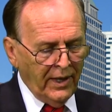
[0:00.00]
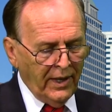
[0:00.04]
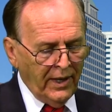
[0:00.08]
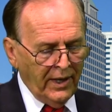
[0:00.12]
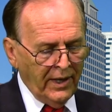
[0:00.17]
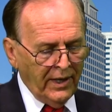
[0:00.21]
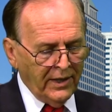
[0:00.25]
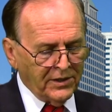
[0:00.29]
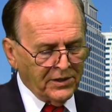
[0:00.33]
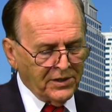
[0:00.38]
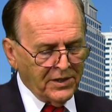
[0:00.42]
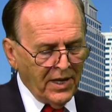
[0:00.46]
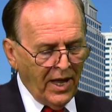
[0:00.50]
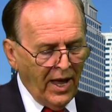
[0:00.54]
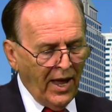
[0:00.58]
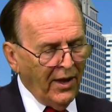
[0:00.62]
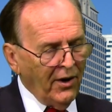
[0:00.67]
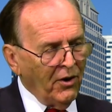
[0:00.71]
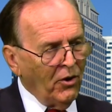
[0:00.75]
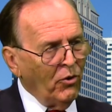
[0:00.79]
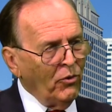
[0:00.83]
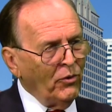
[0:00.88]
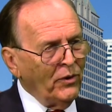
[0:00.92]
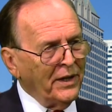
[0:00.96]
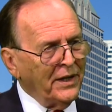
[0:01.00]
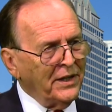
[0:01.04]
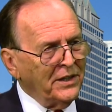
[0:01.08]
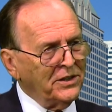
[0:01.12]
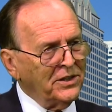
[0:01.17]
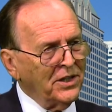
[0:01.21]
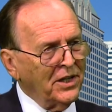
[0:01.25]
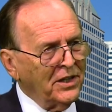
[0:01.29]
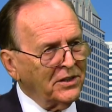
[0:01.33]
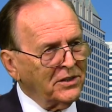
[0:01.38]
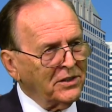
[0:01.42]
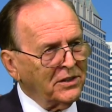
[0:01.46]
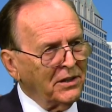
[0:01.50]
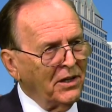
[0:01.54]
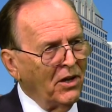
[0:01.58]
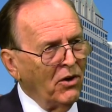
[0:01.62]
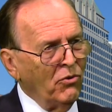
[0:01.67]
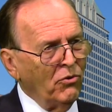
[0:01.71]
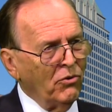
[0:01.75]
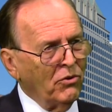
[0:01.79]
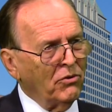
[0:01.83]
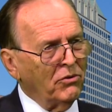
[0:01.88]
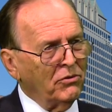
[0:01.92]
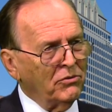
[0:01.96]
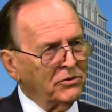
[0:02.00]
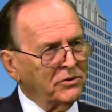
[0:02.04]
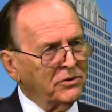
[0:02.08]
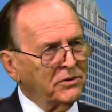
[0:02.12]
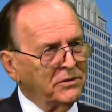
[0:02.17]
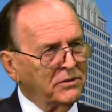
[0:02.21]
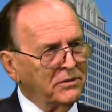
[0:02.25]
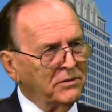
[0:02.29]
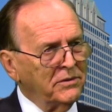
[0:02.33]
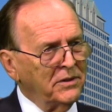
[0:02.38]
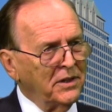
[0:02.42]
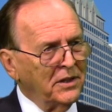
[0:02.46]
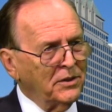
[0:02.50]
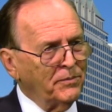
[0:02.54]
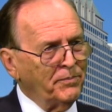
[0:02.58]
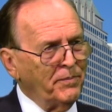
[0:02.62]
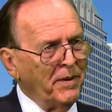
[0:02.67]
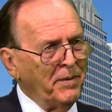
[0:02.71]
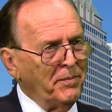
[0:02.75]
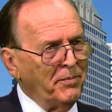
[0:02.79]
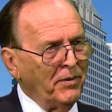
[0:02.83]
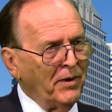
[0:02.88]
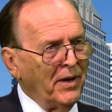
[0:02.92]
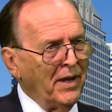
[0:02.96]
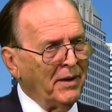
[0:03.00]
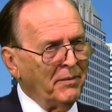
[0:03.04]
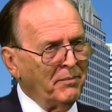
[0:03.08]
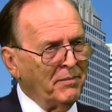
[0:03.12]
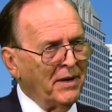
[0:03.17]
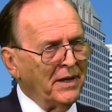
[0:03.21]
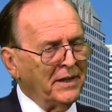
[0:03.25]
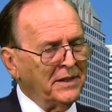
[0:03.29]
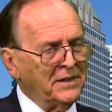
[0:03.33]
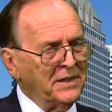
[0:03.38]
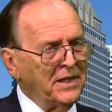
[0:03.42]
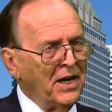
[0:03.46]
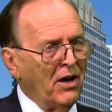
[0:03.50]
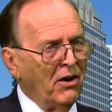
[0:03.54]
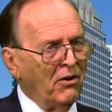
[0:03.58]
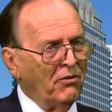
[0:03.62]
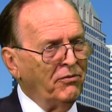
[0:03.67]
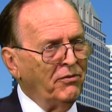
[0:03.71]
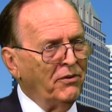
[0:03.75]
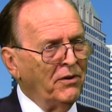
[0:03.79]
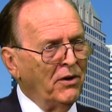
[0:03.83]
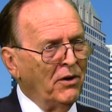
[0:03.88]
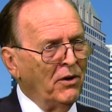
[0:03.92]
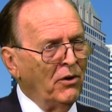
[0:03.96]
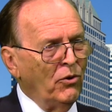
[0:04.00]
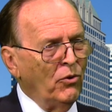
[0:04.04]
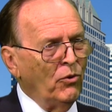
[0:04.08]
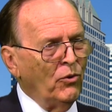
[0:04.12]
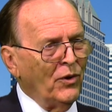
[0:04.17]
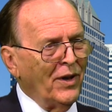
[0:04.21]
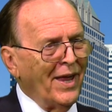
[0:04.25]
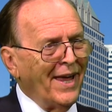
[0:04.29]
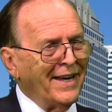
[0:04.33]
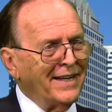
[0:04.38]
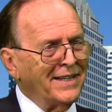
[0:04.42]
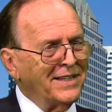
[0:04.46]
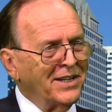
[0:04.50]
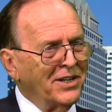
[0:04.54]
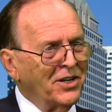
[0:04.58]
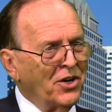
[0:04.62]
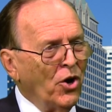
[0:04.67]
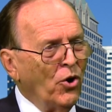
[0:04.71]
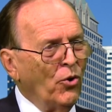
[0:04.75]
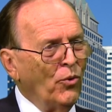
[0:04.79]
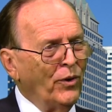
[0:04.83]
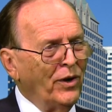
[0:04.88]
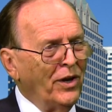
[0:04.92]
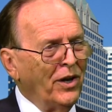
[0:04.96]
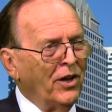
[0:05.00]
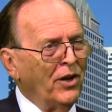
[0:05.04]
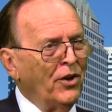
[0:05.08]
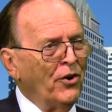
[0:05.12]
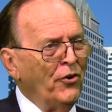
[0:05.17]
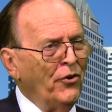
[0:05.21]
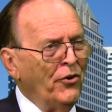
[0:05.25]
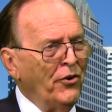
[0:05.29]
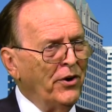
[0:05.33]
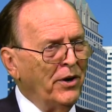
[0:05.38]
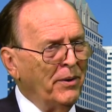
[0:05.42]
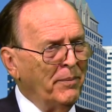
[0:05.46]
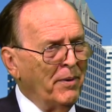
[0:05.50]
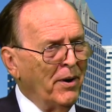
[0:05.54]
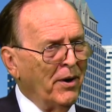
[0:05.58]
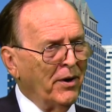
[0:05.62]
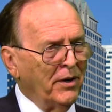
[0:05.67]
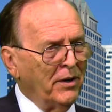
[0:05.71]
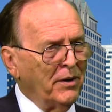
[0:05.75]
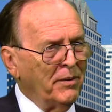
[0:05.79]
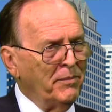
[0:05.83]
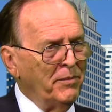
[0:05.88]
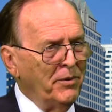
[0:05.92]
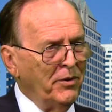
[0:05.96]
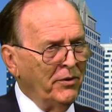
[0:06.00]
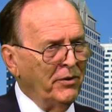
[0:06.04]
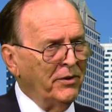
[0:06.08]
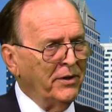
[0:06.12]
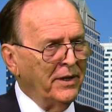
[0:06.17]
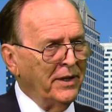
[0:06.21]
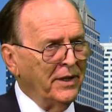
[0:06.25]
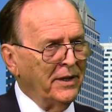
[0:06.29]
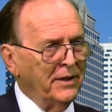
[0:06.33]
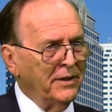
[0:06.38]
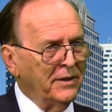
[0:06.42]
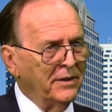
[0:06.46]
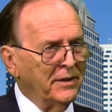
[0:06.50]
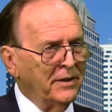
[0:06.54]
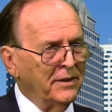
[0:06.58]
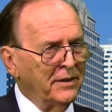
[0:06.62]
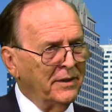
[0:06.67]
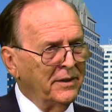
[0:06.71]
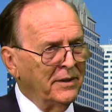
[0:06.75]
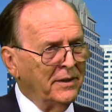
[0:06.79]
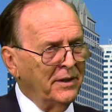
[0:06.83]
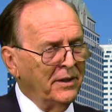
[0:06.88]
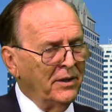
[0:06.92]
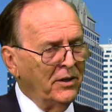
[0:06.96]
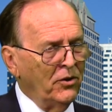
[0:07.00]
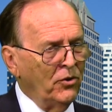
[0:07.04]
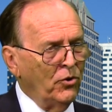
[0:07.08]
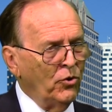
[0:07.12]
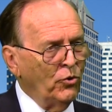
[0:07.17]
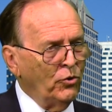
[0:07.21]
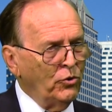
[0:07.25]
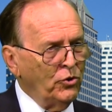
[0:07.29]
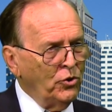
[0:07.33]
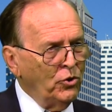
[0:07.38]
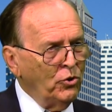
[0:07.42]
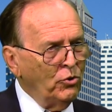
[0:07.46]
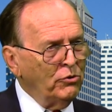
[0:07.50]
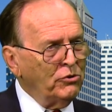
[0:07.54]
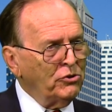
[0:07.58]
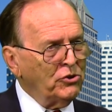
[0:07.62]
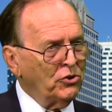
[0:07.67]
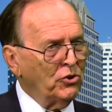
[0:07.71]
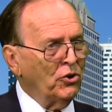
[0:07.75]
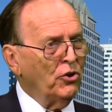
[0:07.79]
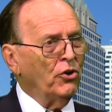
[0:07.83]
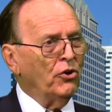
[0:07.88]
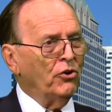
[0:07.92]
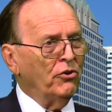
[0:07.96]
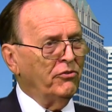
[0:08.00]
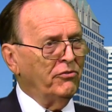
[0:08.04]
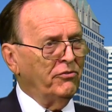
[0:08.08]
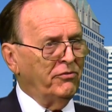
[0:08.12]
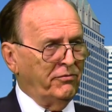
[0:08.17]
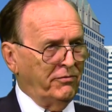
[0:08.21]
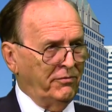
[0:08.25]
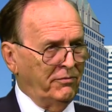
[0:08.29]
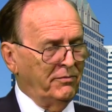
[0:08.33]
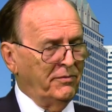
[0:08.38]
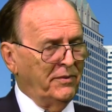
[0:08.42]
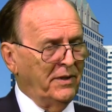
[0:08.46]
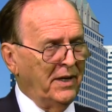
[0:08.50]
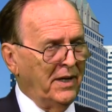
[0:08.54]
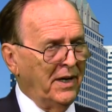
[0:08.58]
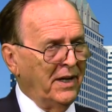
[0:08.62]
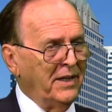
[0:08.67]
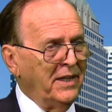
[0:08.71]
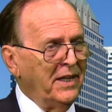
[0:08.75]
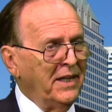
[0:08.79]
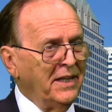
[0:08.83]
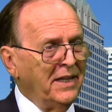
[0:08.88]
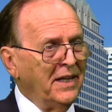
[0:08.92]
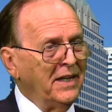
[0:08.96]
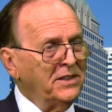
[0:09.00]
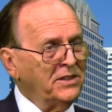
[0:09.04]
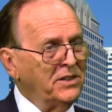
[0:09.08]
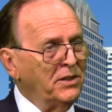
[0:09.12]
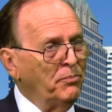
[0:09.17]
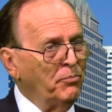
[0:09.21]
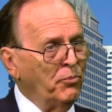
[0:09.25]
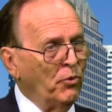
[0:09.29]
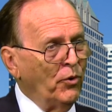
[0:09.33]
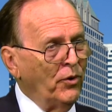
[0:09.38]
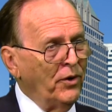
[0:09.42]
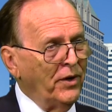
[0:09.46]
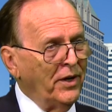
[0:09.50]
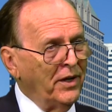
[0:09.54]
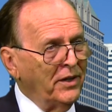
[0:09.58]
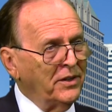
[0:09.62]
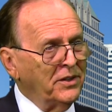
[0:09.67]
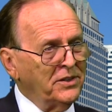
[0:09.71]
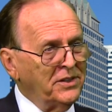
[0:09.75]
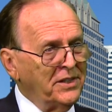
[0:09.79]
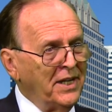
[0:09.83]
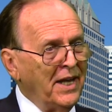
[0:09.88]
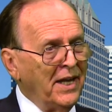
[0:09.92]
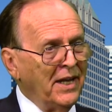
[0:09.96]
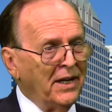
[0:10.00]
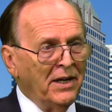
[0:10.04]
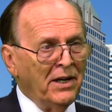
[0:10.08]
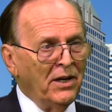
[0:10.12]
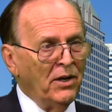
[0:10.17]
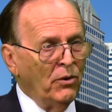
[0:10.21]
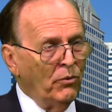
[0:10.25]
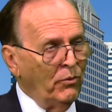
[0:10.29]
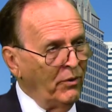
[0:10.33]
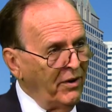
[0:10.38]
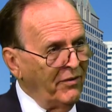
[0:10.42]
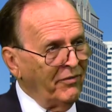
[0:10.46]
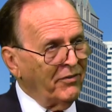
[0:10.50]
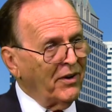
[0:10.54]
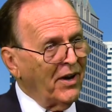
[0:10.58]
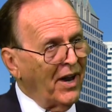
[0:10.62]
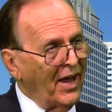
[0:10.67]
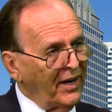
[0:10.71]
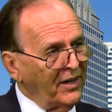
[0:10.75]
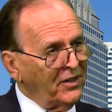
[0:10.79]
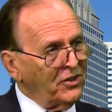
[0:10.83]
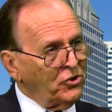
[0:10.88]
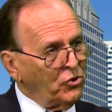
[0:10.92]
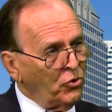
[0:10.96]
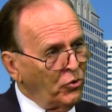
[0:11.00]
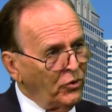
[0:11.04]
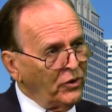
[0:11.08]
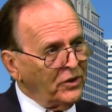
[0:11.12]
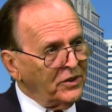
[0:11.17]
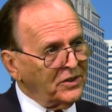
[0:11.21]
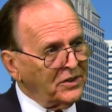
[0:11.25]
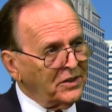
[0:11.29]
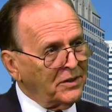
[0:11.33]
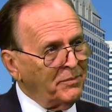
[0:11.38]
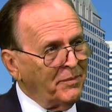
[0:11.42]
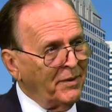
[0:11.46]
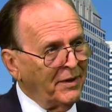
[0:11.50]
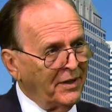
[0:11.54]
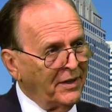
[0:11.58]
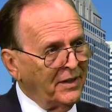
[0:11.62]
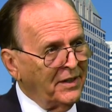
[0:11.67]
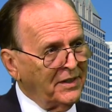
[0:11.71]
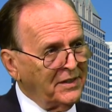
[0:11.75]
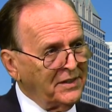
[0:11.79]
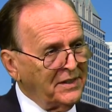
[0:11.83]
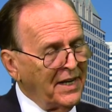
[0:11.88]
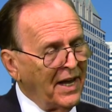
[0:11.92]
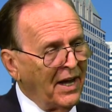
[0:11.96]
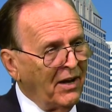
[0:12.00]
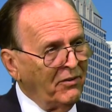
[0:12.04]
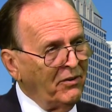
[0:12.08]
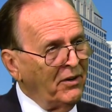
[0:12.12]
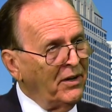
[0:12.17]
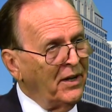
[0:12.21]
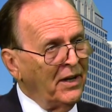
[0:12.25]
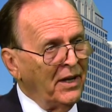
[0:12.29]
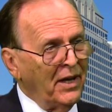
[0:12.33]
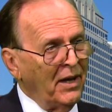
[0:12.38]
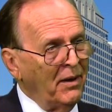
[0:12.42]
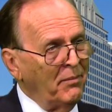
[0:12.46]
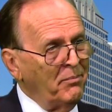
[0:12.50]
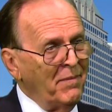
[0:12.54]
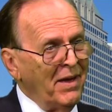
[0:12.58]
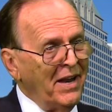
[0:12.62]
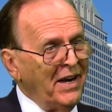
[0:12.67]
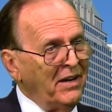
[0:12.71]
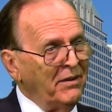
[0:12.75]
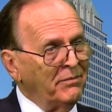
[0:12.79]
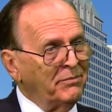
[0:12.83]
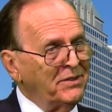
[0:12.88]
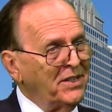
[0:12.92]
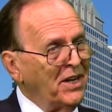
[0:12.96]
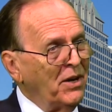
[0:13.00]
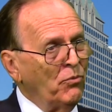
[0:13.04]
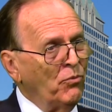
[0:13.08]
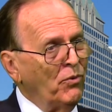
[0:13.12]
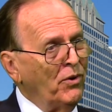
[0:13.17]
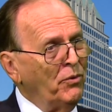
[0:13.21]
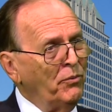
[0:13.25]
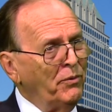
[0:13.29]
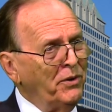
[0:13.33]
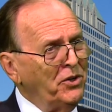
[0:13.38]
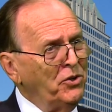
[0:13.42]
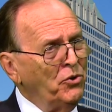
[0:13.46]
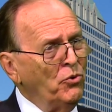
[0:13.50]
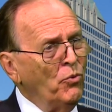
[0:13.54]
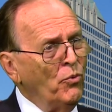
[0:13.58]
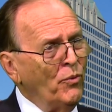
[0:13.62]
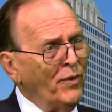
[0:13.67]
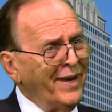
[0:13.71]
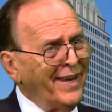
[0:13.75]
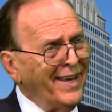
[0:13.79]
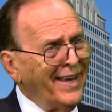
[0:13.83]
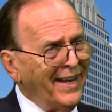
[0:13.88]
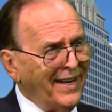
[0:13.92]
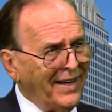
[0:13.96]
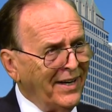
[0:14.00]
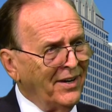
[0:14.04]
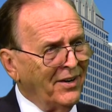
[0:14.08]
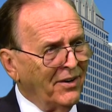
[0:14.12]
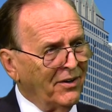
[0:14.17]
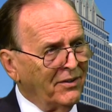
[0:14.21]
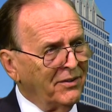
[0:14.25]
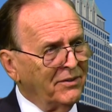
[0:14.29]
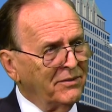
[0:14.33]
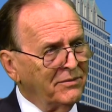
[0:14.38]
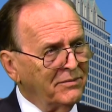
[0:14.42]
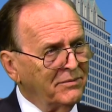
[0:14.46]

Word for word: it's not only just locals, it's people like myself who like to go and learn about a community yeah. who you serve. And I think that's important to understand. We have a lot of tourists come into this town, and many of them say, What do we do when we get here?